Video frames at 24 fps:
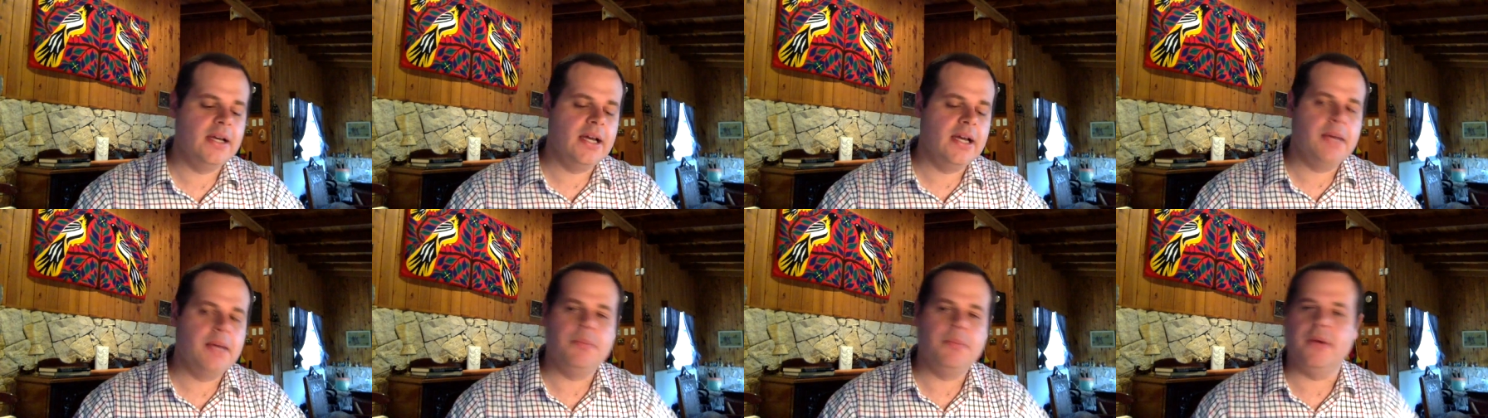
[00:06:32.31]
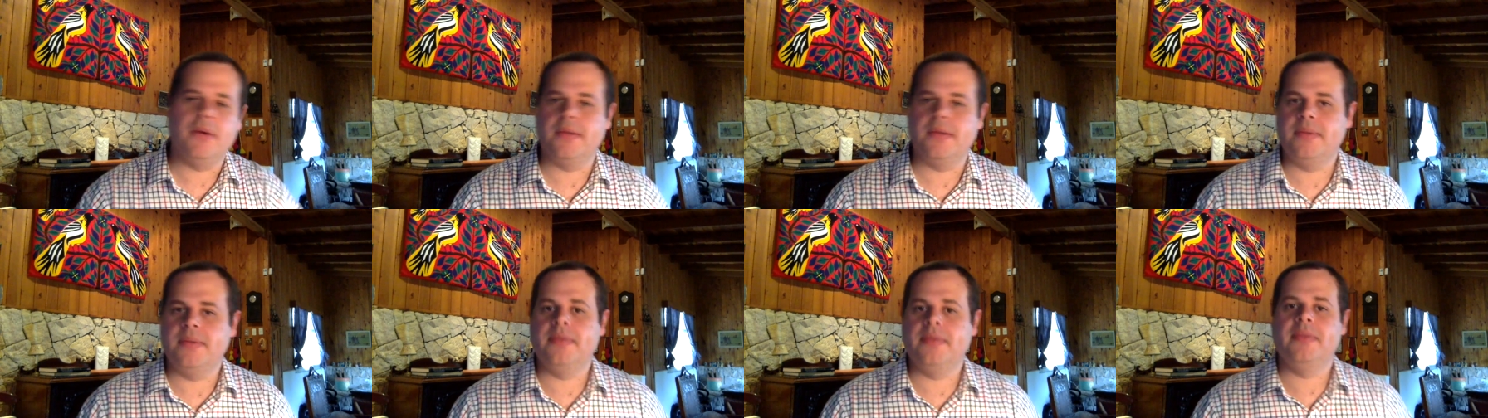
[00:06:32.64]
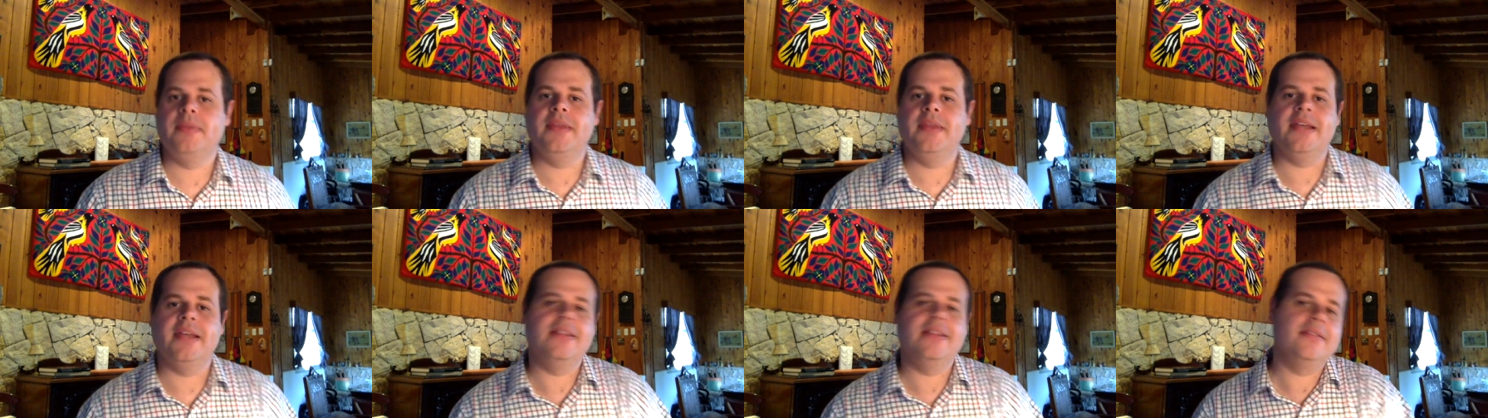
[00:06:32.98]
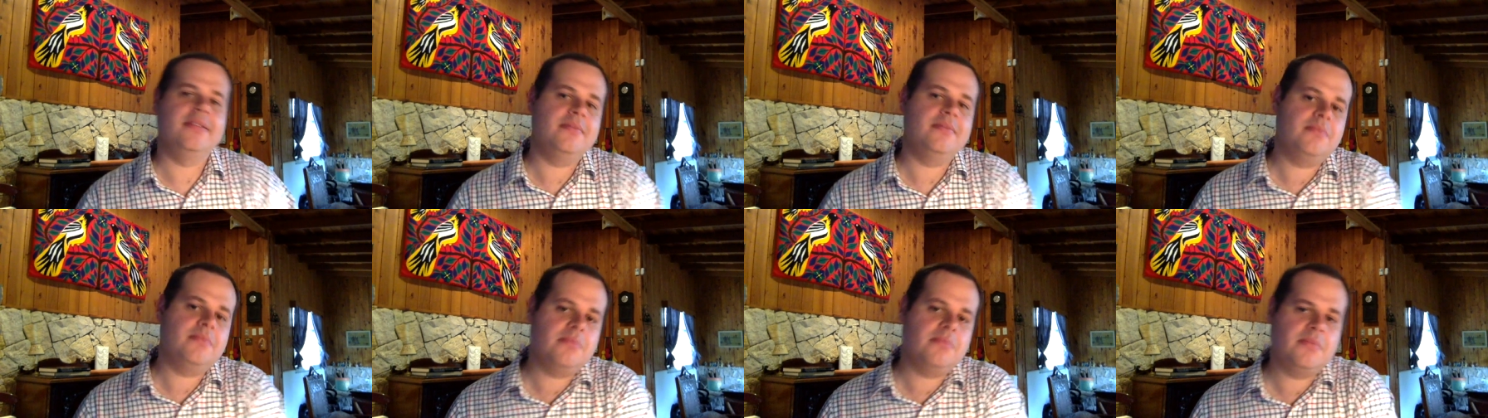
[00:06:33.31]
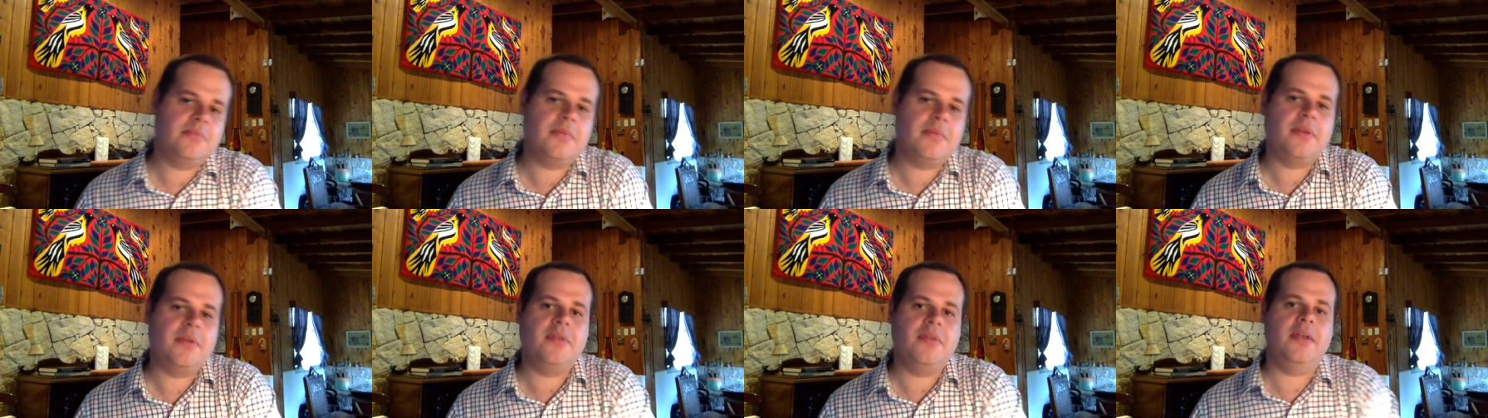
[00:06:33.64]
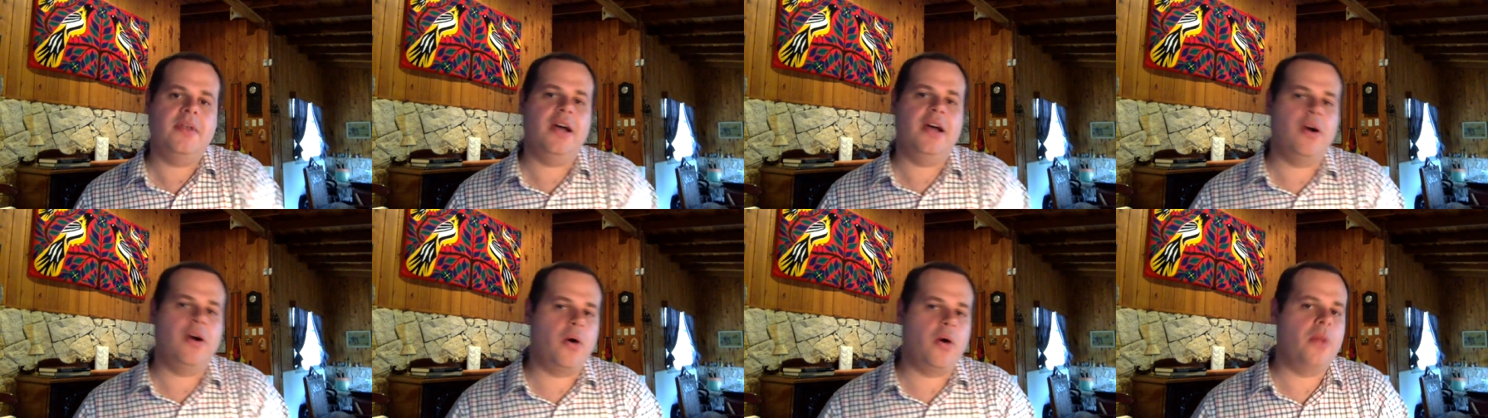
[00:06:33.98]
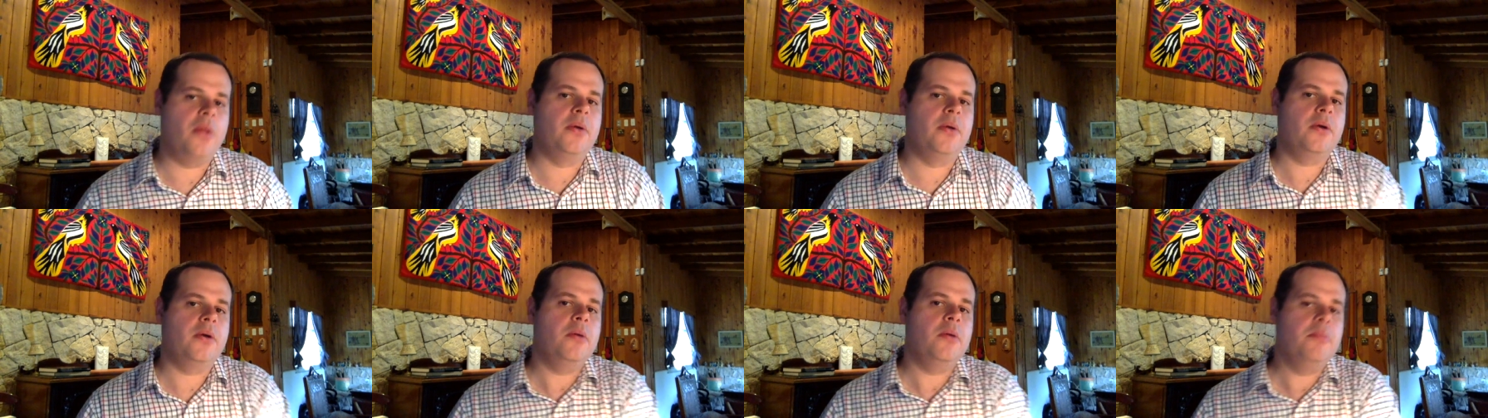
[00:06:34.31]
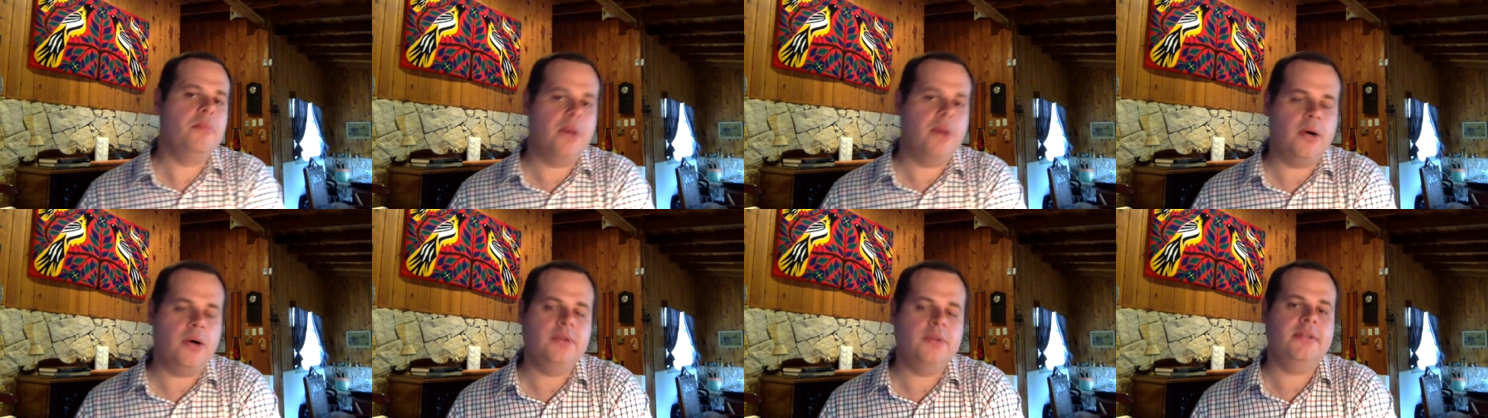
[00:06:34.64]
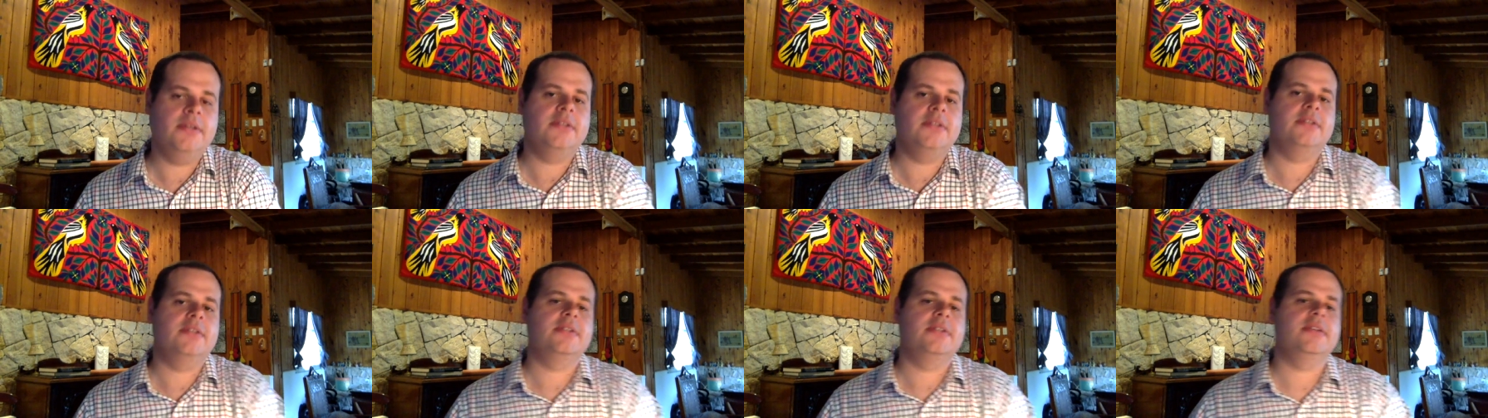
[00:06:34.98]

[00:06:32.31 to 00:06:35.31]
but then there are other components